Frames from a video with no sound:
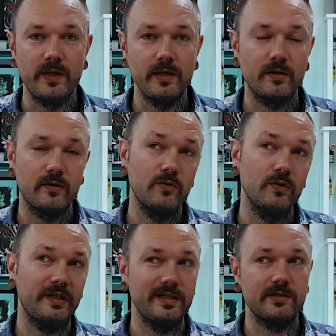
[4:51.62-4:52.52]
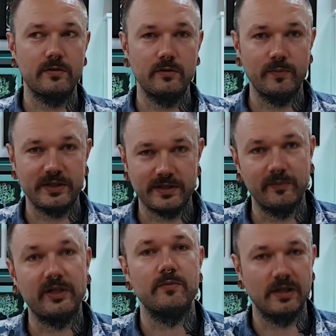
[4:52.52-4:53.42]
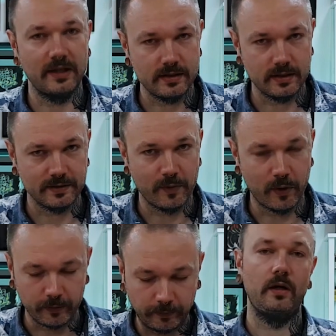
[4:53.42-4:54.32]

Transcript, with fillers: Being cool is cool, but sometimes less is more.